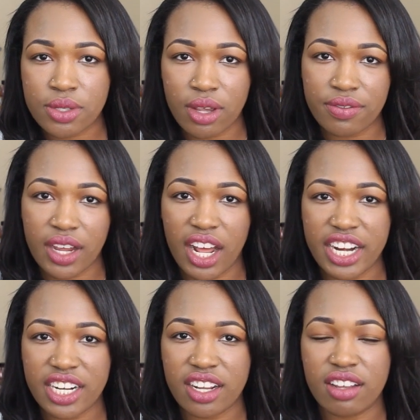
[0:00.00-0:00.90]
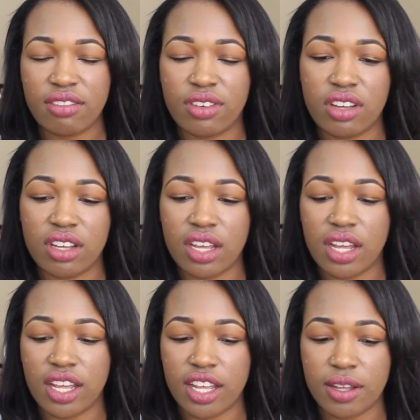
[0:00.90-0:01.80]
So I've kind of
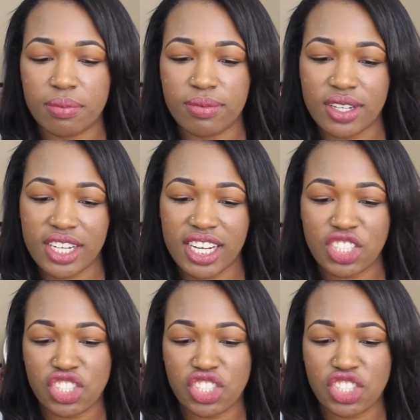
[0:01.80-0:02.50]
um,